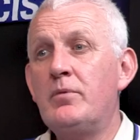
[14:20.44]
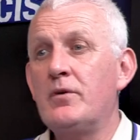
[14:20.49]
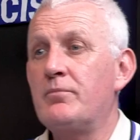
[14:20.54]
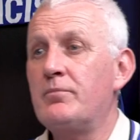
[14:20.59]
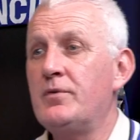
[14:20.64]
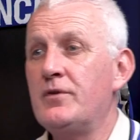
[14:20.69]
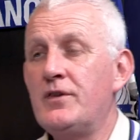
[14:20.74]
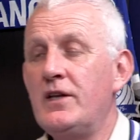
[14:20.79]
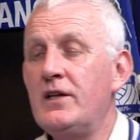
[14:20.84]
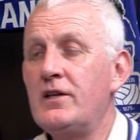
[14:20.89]
but
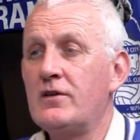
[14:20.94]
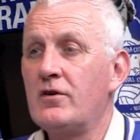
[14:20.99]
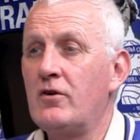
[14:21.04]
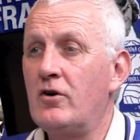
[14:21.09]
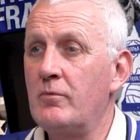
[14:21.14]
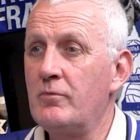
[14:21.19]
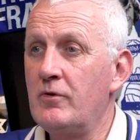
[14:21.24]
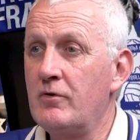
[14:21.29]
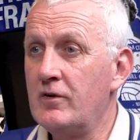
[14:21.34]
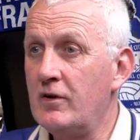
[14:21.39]
this
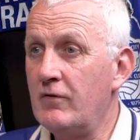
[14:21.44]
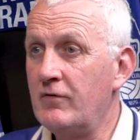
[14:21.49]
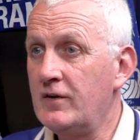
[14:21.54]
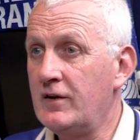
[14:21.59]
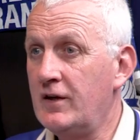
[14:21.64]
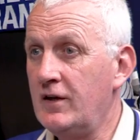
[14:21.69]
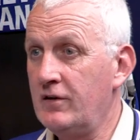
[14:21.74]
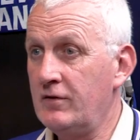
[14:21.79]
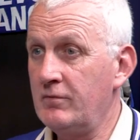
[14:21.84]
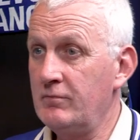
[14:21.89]
time there was
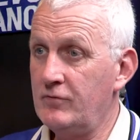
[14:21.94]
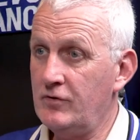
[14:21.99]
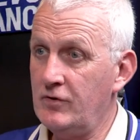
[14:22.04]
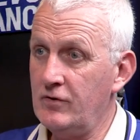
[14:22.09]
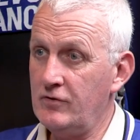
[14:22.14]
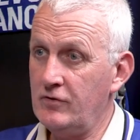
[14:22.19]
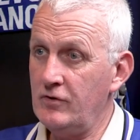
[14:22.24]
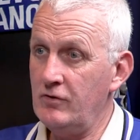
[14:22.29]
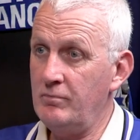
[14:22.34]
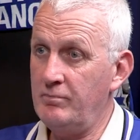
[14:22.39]
obviously some
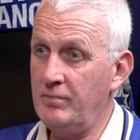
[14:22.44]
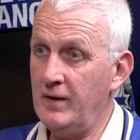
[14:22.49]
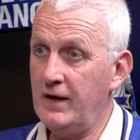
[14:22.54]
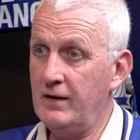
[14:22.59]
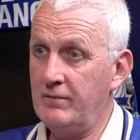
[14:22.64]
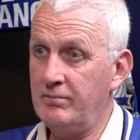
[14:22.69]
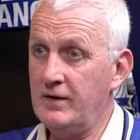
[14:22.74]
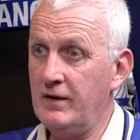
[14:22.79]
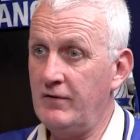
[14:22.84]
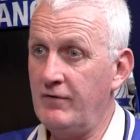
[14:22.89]
two
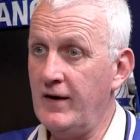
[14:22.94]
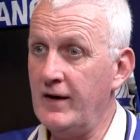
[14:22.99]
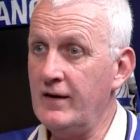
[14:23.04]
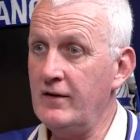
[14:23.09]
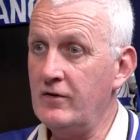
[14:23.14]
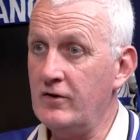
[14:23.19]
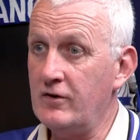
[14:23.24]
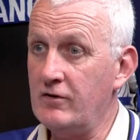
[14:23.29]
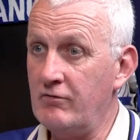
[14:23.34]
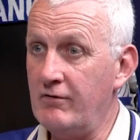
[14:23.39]
big
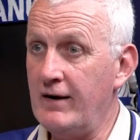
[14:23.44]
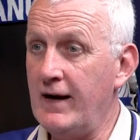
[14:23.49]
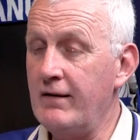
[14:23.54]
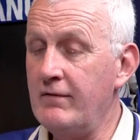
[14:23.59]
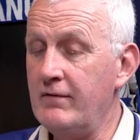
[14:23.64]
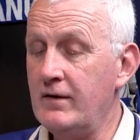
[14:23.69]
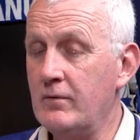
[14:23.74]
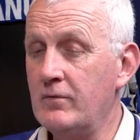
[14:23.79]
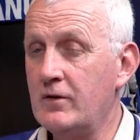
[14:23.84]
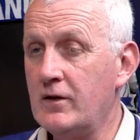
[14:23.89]
defenders
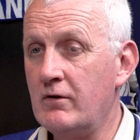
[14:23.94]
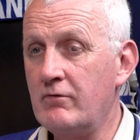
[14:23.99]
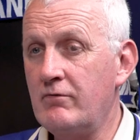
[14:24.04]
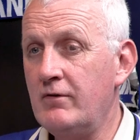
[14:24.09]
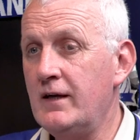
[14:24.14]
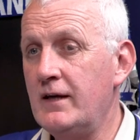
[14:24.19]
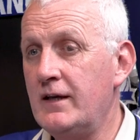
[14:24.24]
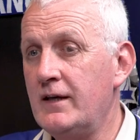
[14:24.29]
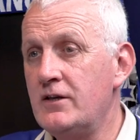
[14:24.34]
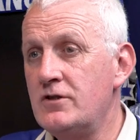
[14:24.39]
around him, so
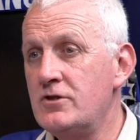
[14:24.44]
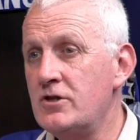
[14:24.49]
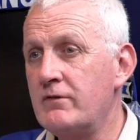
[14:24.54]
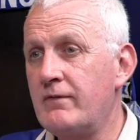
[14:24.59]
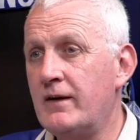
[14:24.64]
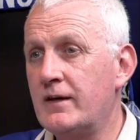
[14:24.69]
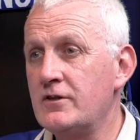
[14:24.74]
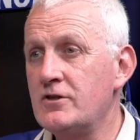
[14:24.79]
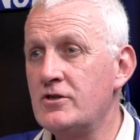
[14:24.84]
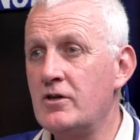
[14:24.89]
really he should have
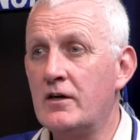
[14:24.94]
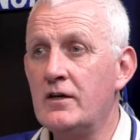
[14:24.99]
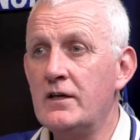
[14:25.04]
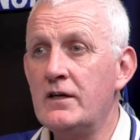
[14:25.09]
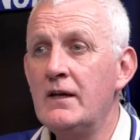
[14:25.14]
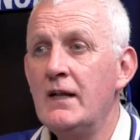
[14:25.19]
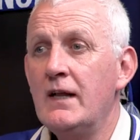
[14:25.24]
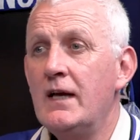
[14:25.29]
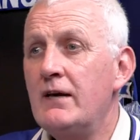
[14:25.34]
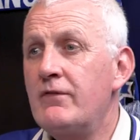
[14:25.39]
had a shot, because
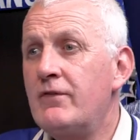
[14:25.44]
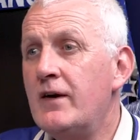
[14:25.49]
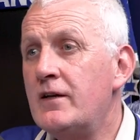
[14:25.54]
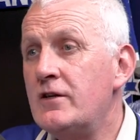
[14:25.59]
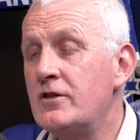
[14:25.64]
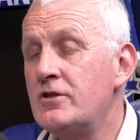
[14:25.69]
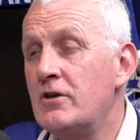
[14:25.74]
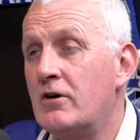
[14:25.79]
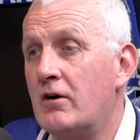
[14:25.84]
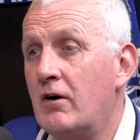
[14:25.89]
if he had a
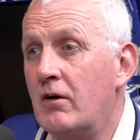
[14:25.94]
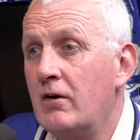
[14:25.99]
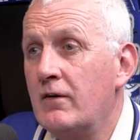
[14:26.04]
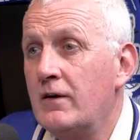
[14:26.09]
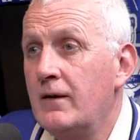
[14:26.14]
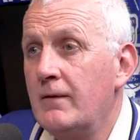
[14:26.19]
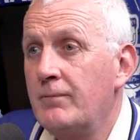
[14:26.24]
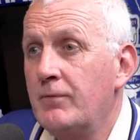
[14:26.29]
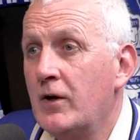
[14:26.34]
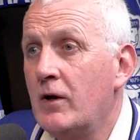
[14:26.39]
shot,
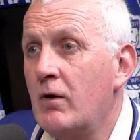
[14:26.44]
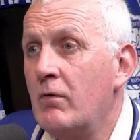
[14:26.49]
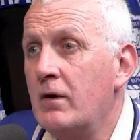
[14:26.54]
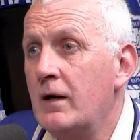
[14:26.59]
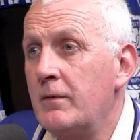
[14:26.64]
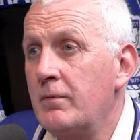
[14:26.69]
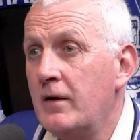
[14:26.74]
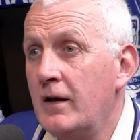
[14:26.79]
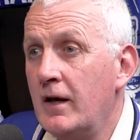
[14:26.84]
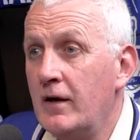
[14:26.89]
either the
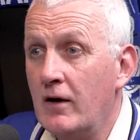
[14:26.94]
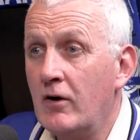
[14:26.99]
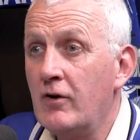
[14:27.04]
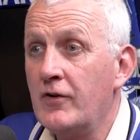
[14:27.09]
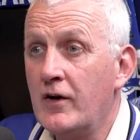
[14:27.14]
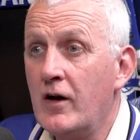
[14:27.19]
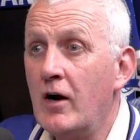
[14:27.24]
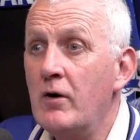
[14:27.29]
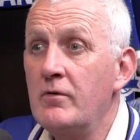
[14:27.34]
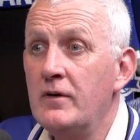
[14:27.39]
goalkeeper
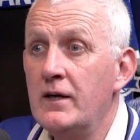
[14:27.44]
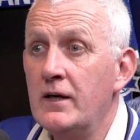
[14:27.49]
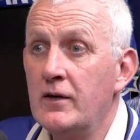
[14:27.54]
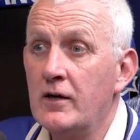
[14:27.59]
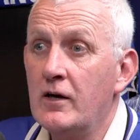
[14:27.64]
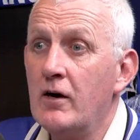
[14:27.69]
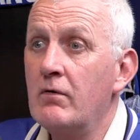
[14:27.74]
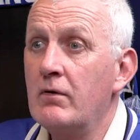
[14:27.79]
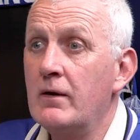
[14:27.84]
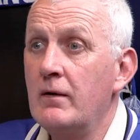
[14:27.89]
goes in, the
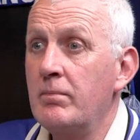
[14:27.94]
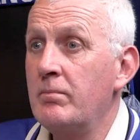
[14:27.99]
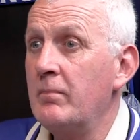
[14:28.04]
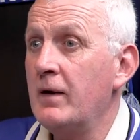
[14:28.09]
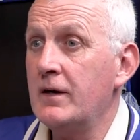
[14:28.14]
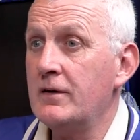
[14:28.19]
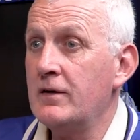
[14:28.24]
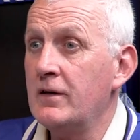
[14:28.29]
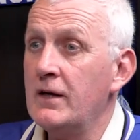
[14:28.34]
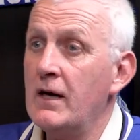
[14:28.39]
goalkeeper
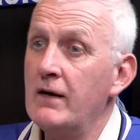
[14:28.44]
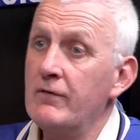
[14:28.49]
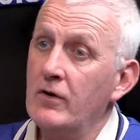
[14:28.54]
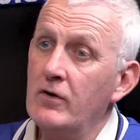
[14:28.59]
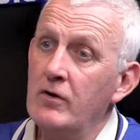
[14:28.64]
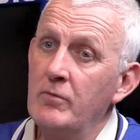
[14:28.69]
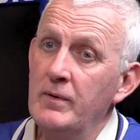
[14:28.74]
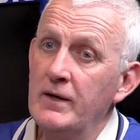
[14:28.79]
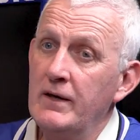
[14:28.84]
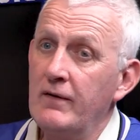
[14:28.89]
makes the save. It
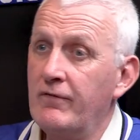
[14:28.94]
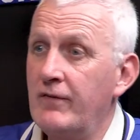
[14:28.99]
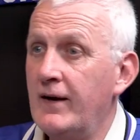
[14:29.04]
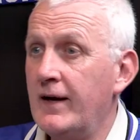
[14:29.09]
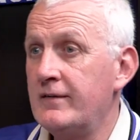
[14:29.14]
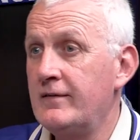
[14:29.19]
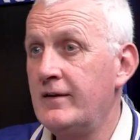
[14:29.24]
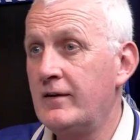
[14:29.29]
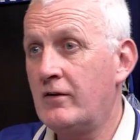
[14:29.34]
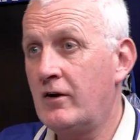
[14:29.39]
could be
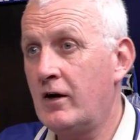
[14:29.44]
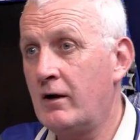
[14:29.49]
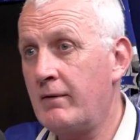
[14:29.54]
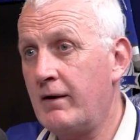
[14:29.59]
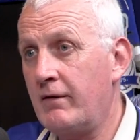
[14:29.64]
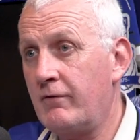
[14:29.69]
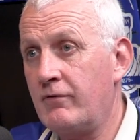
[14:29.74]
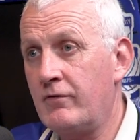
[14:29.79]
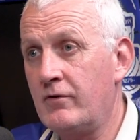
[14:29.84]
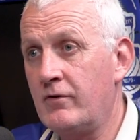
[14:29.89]
deflected, it could go
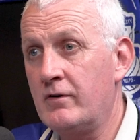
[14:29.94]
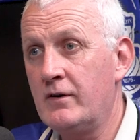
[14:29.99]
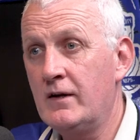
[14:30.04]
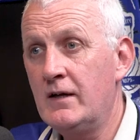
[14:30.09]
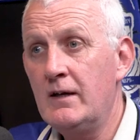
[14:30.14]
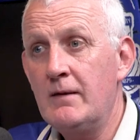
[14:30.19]
out for